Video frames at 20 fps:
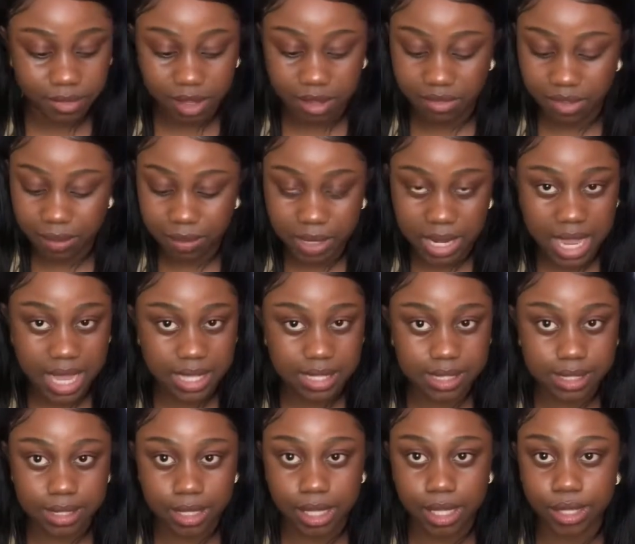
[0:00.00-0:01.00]

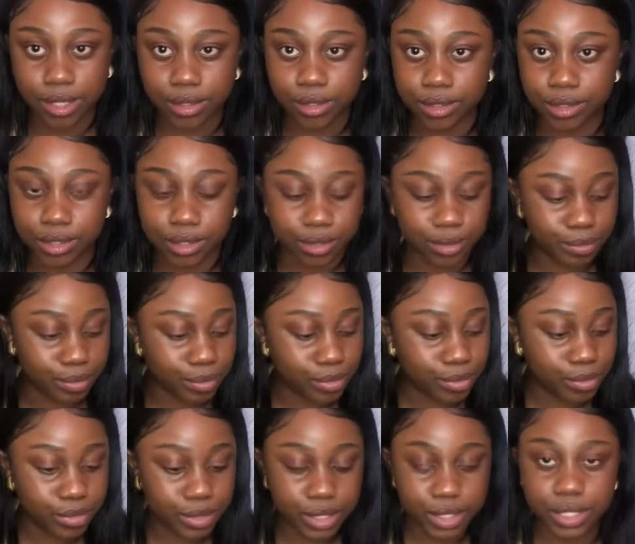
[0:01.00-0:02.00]
fabulous. Heels,
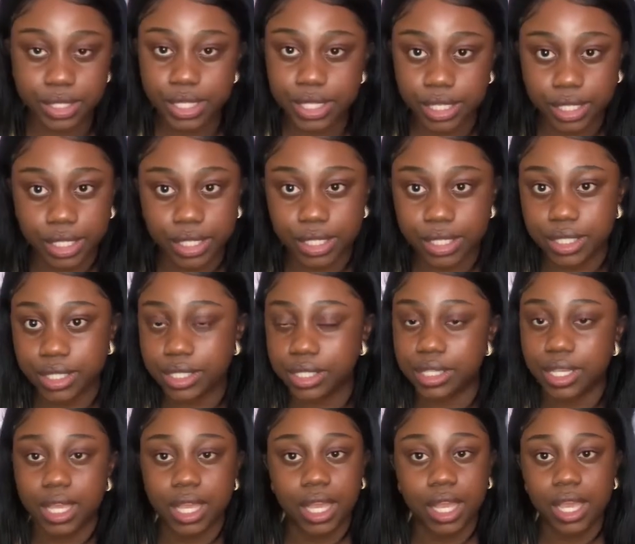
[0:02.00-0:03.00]
sneakers,
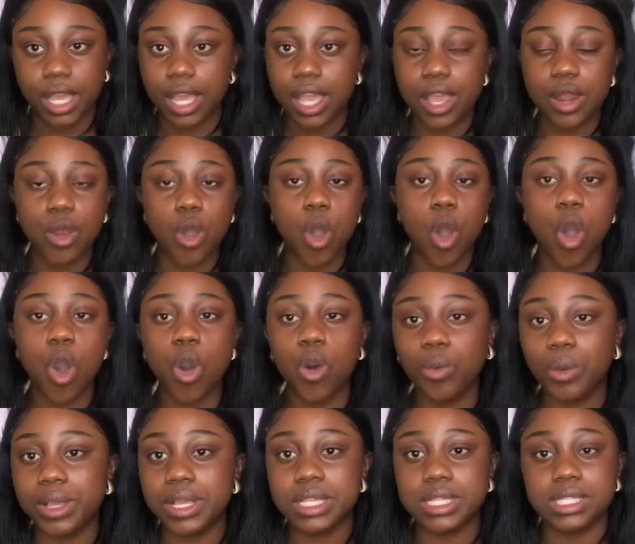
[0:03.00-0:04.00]
it
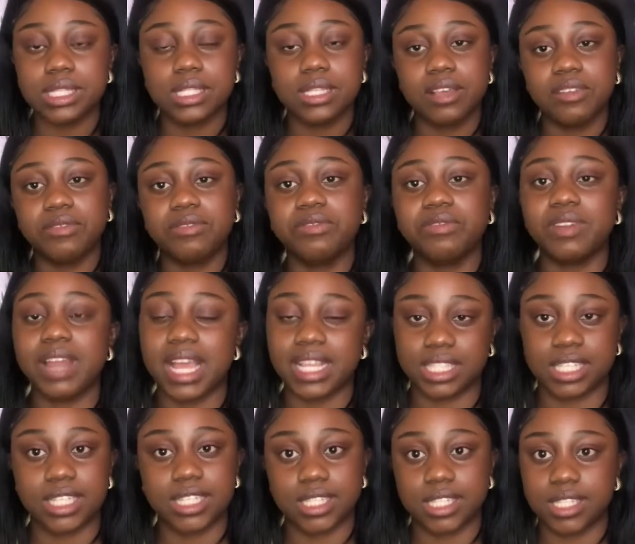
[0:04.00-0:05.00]
always
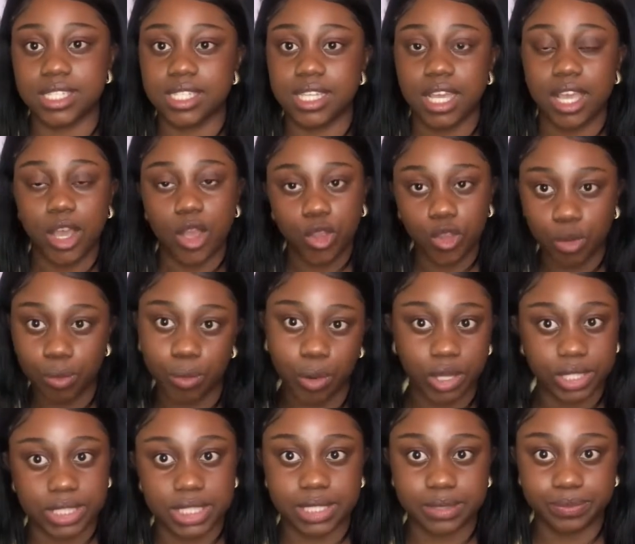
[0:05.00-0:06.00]
flatters your
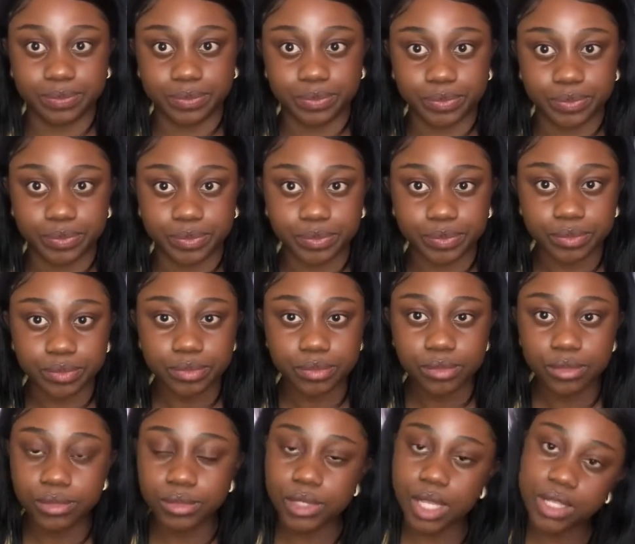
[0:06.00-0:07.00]
body.
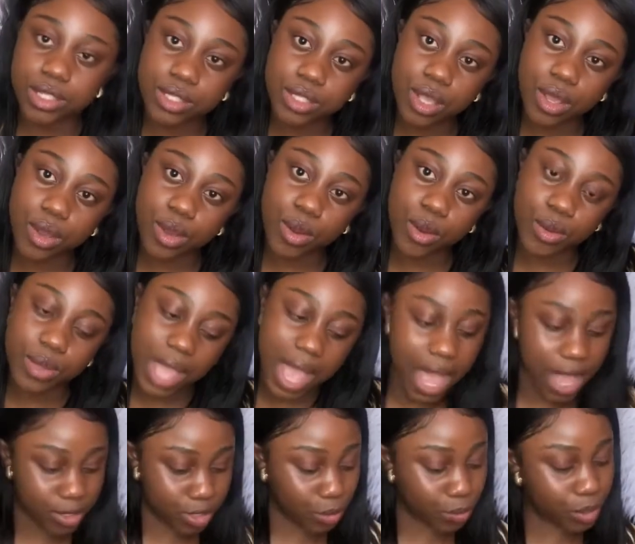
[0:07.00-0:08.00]
So
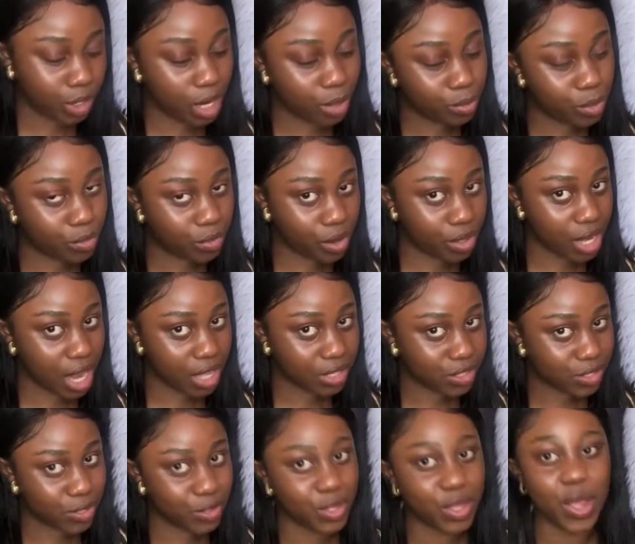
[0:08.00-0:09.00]
yeah, so I'm gonna move on now
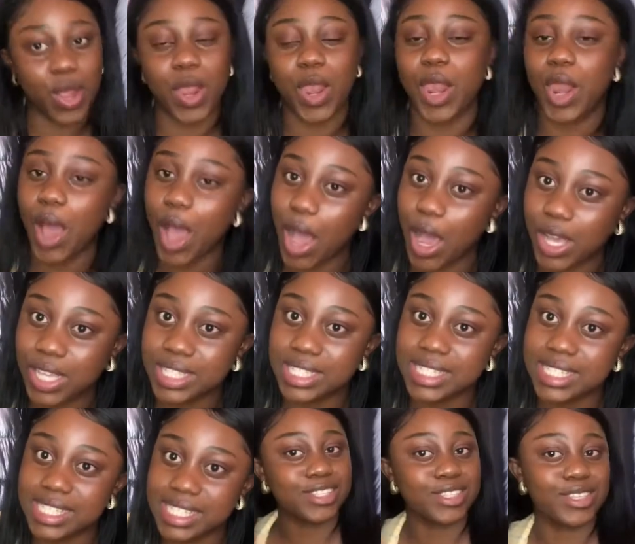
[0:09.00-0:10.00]
to the
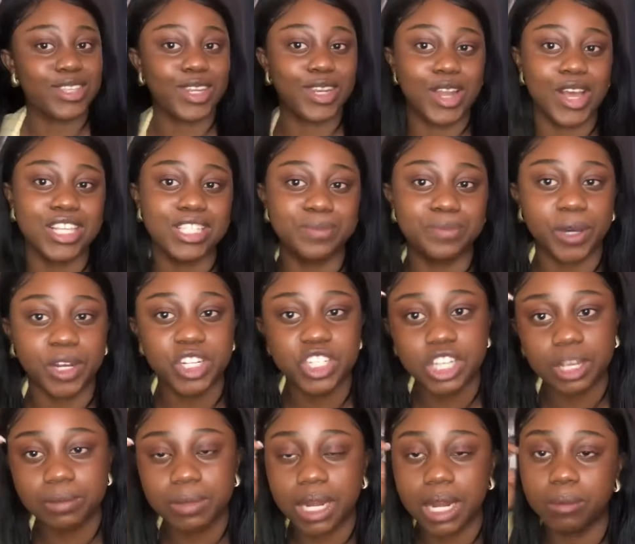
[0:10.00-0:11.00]
last. So the last body
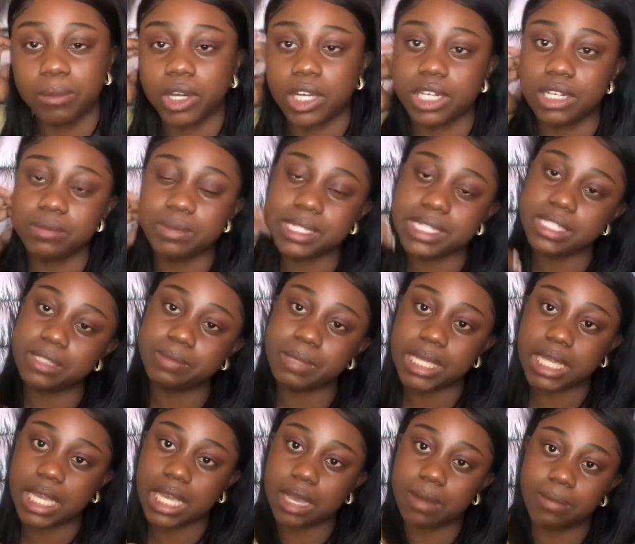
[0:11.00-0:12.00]
shape that I'm gonna be
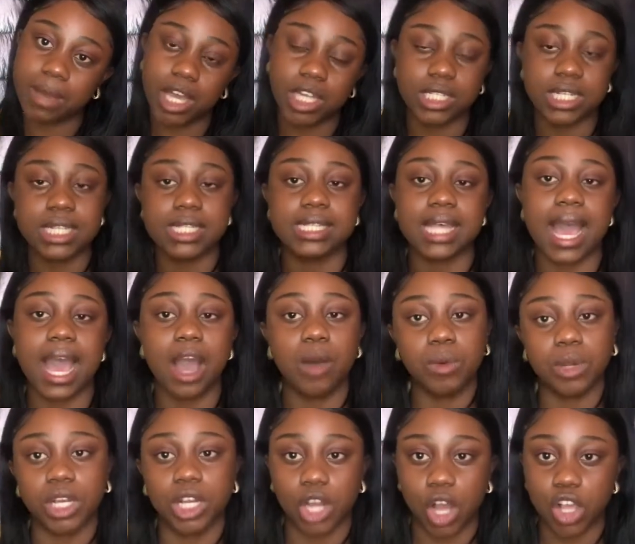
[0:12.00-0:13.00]
speaking about is the
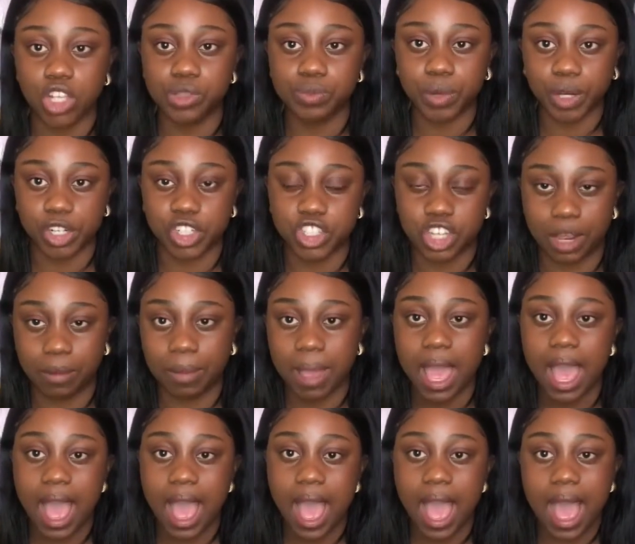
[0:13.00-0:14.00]
hourglass body shape.
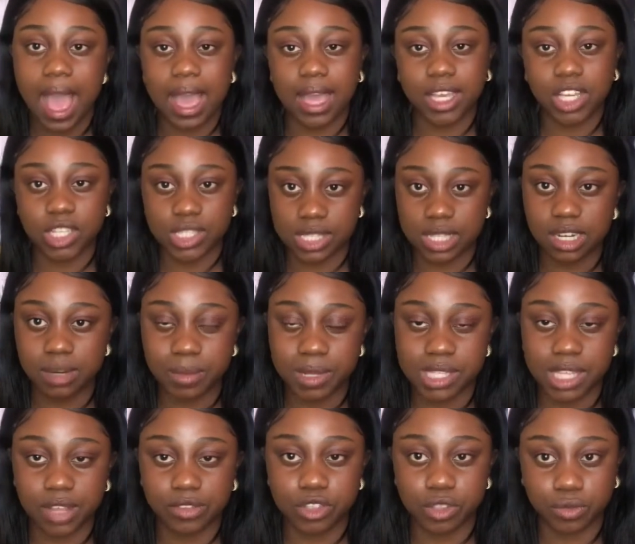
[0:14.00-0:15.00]
I consider
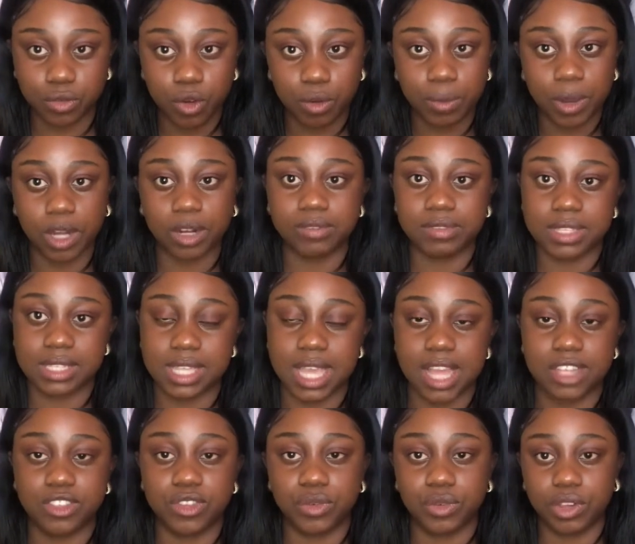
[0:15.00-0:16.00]
myself to fall part of this
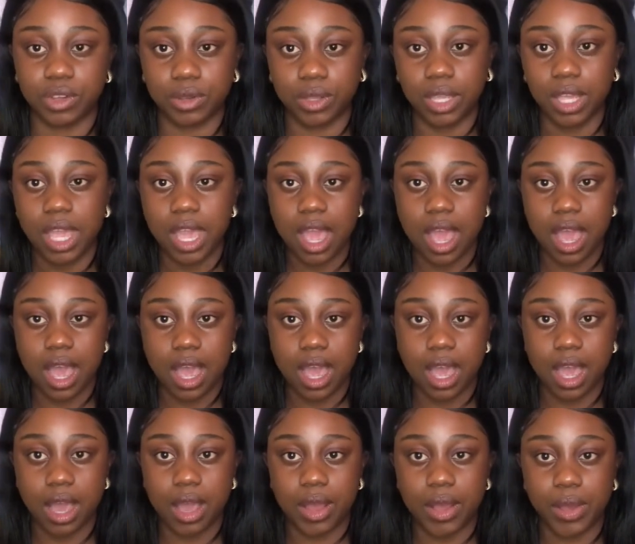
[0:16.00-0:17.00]
category
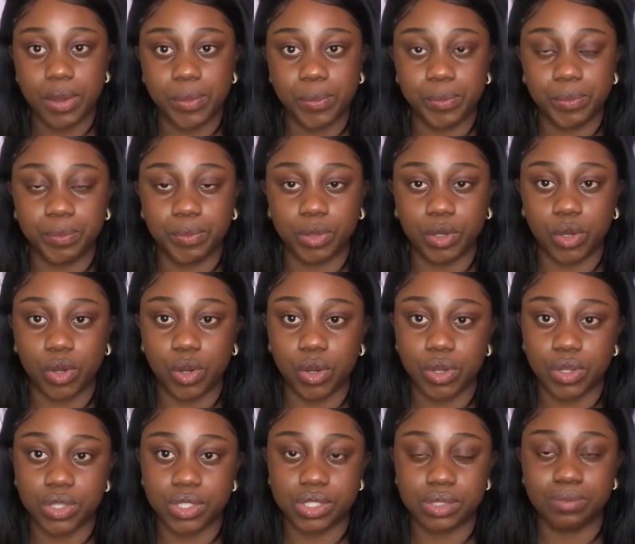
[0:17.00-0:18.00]

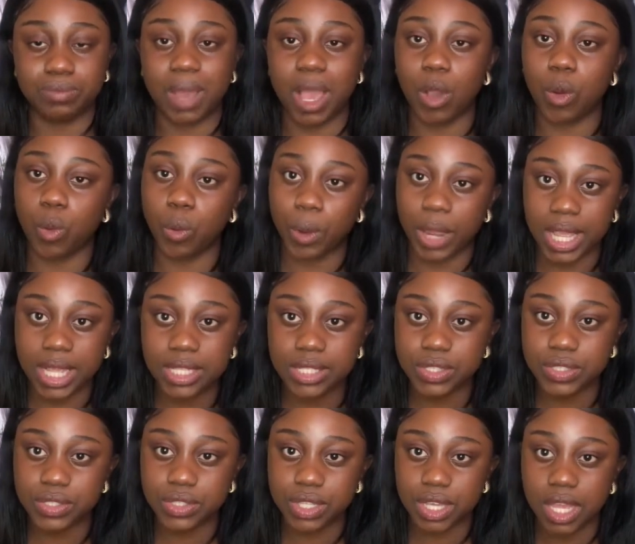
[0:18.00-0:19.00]
because my
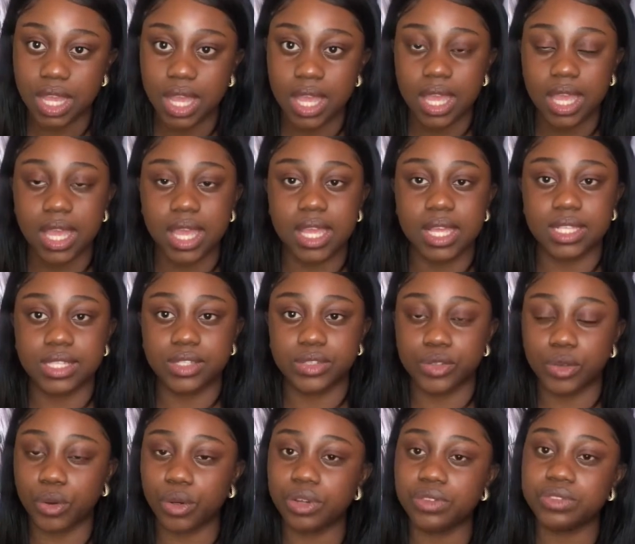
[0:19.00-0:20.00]
waist is
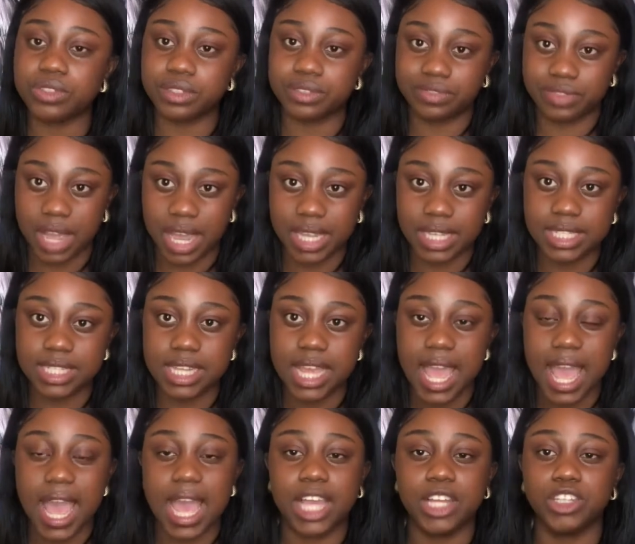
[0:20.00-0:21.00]
sort of defined,
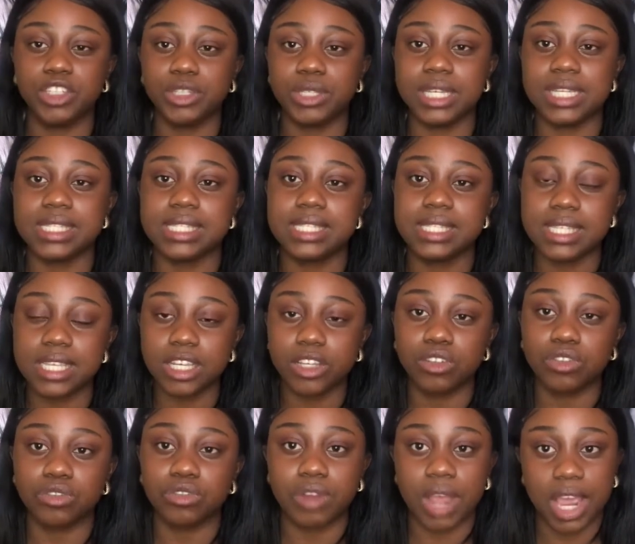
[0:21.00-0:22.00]
and you can see
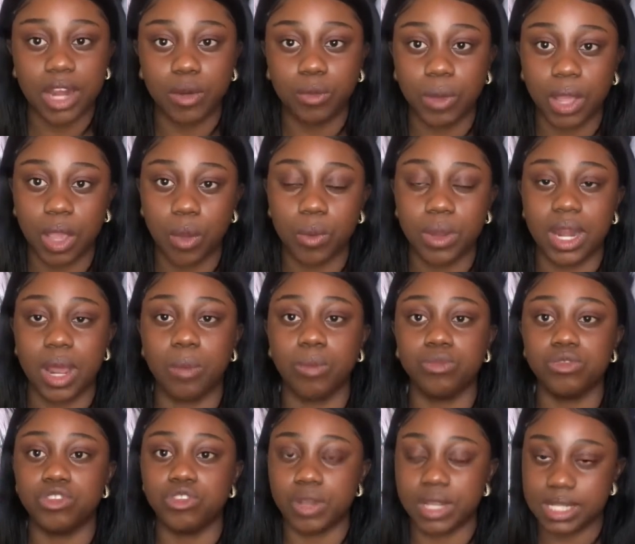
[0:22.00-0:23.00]
it right away when I'm
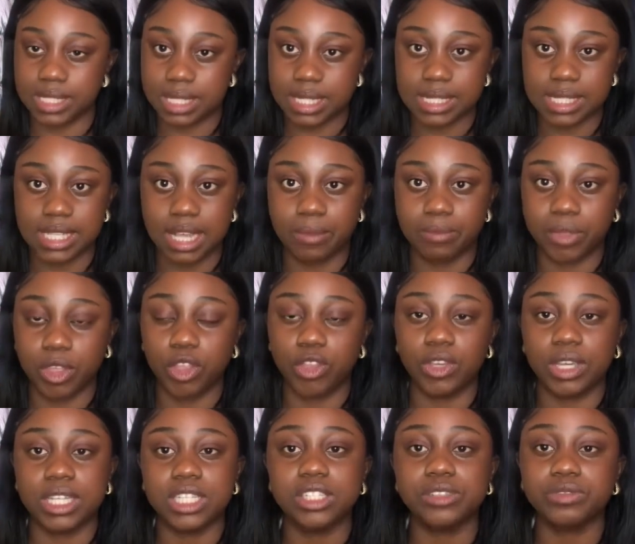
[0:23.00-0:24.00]
dressed in something. You
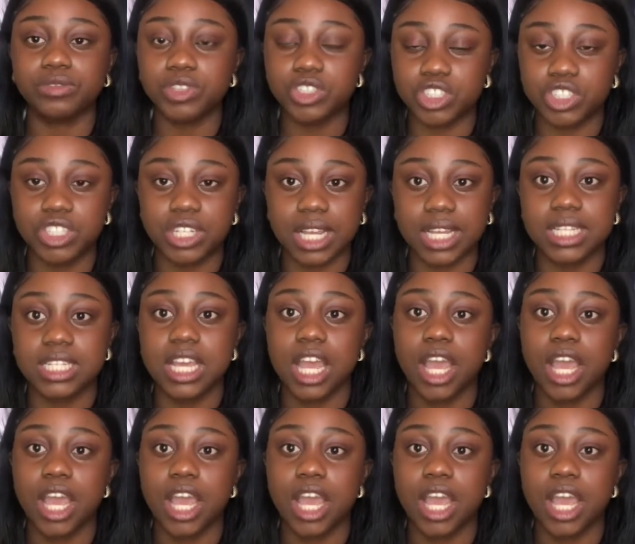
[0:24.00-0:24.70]
can differentiate